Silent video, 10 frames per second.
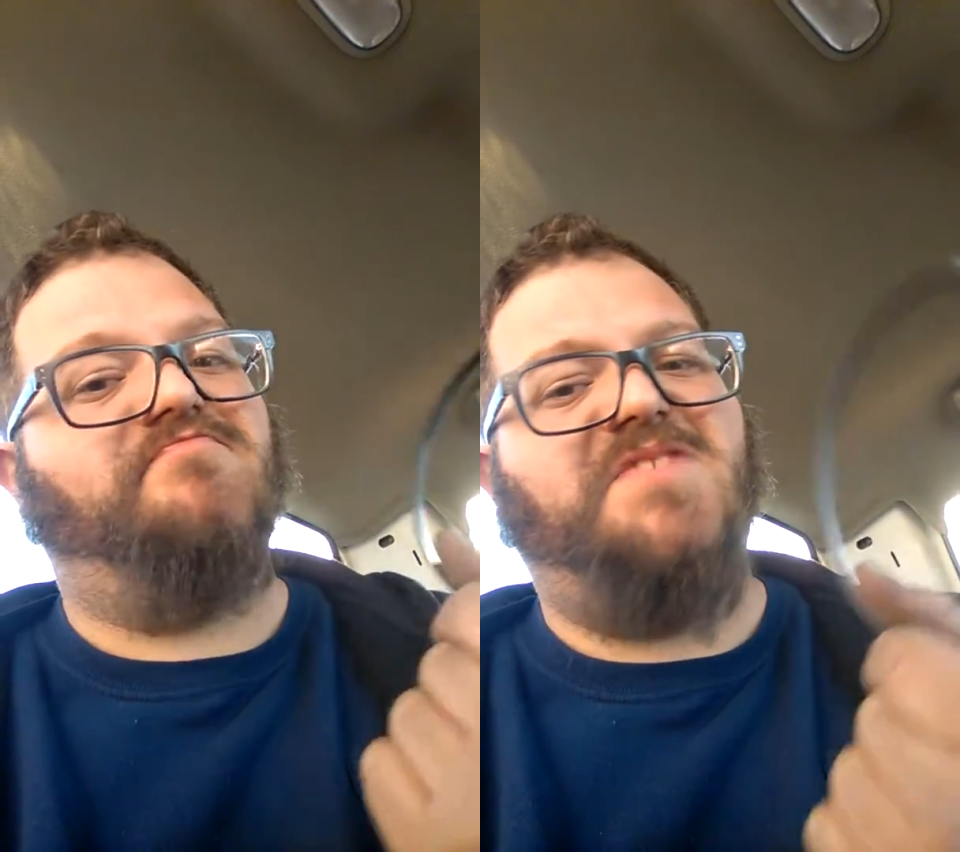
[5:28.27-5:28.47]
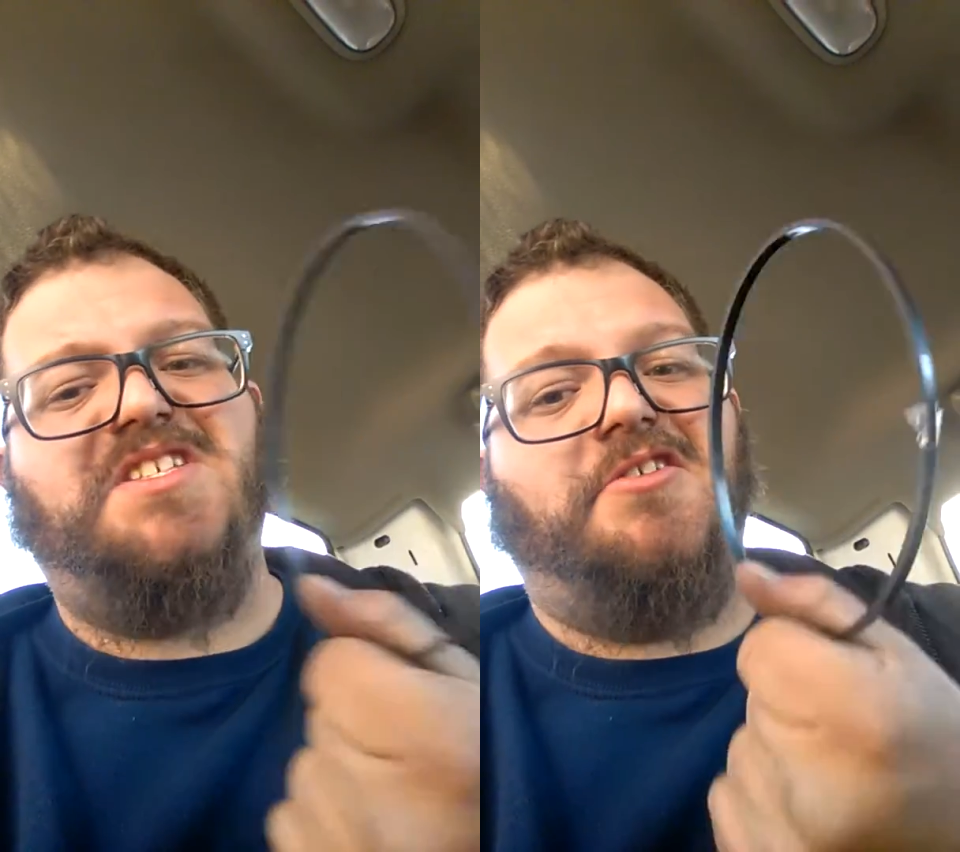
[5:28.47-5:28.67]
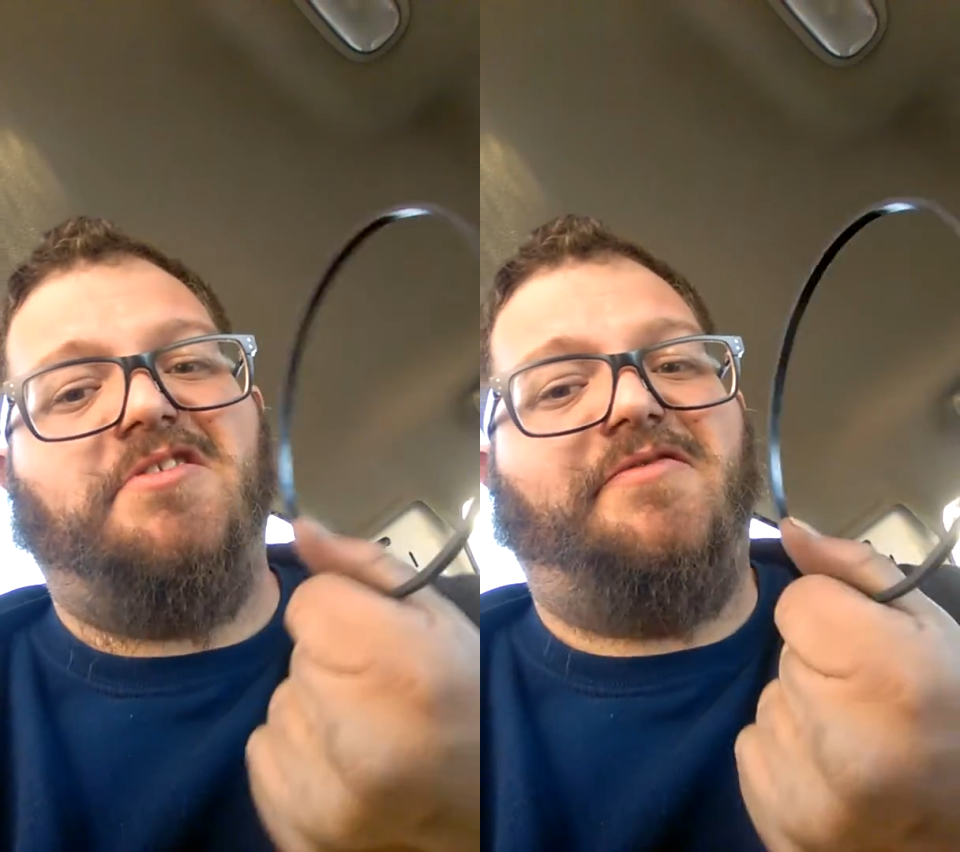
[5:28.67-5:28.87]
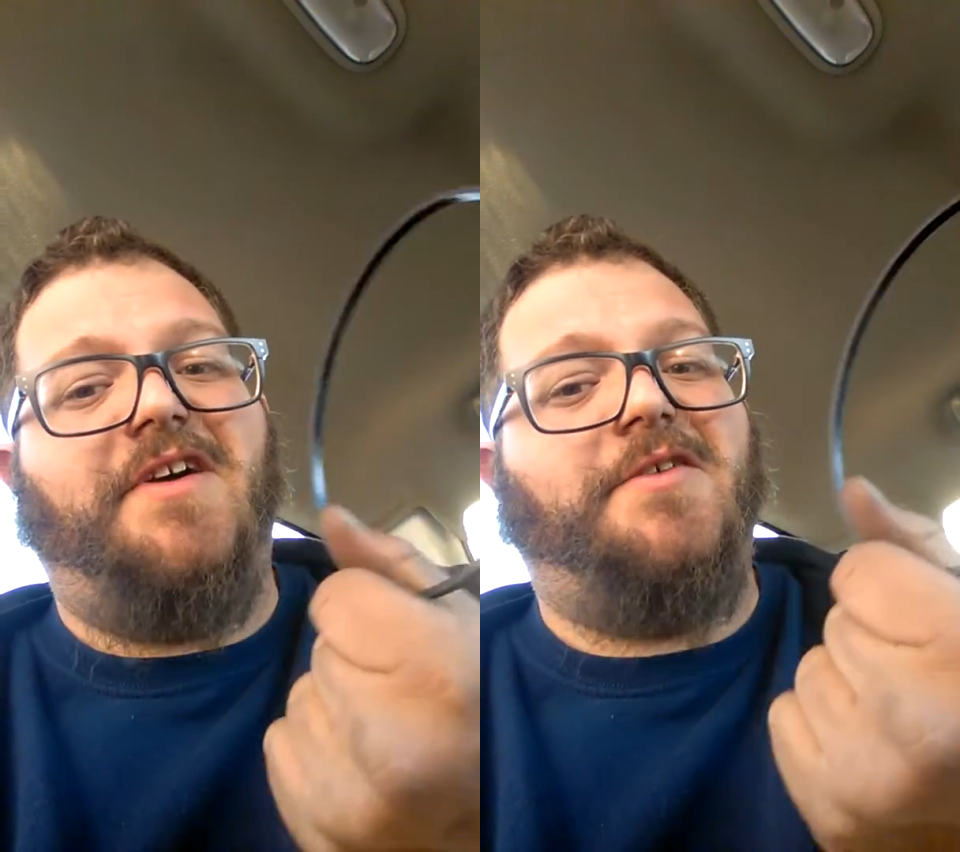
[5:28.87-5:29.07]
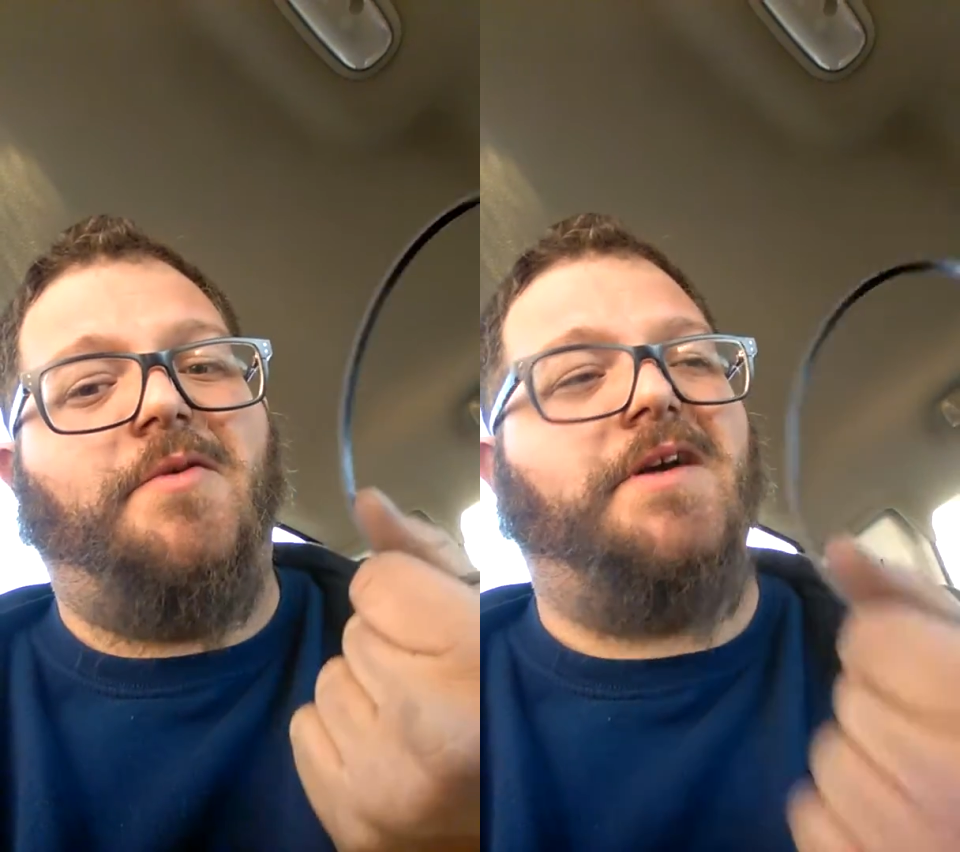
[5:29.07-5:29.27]
Just throw it the
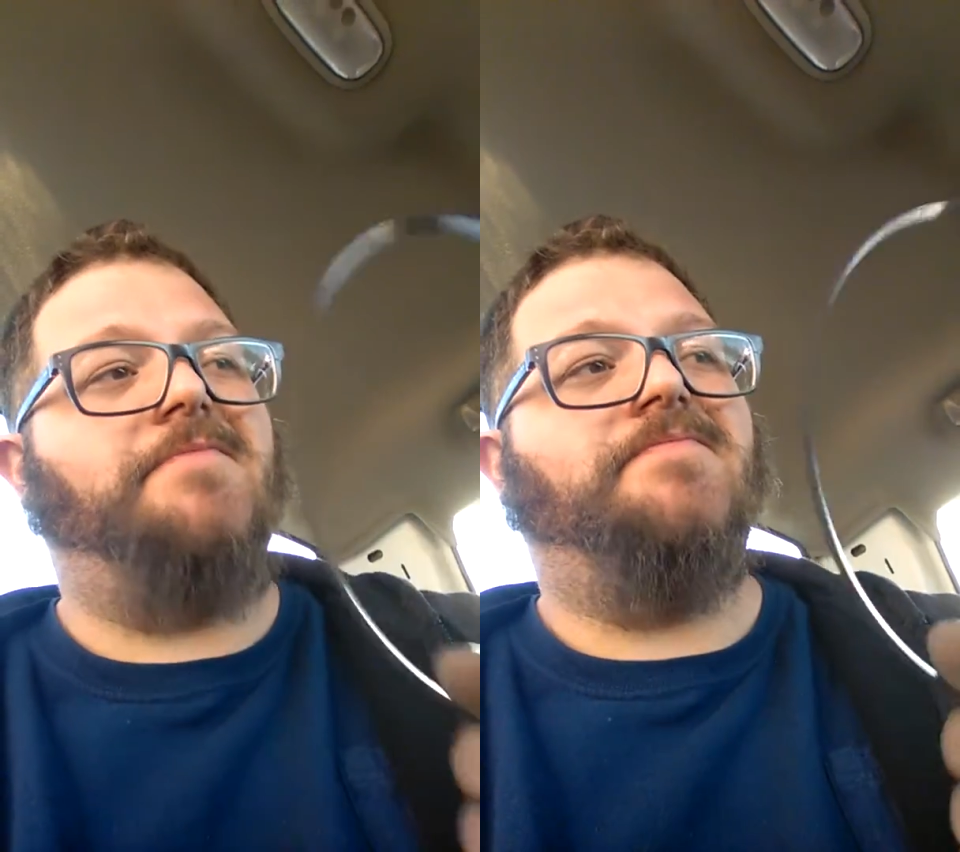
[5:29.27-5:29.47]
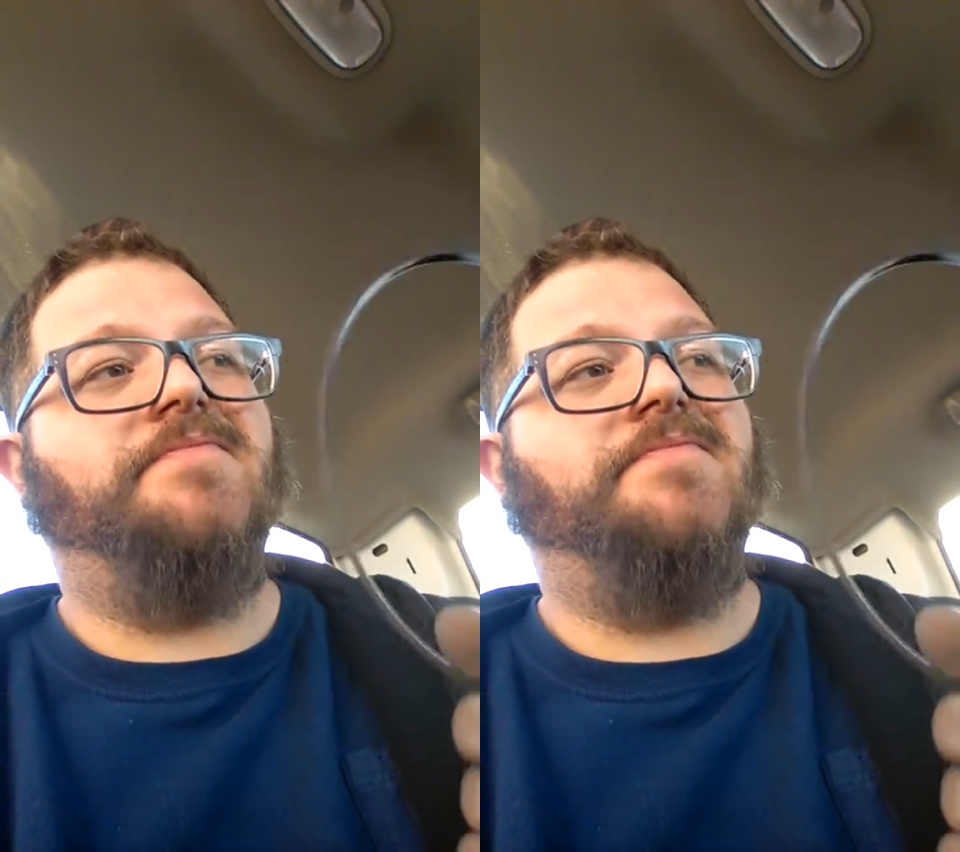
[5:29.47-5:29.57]
fuck away.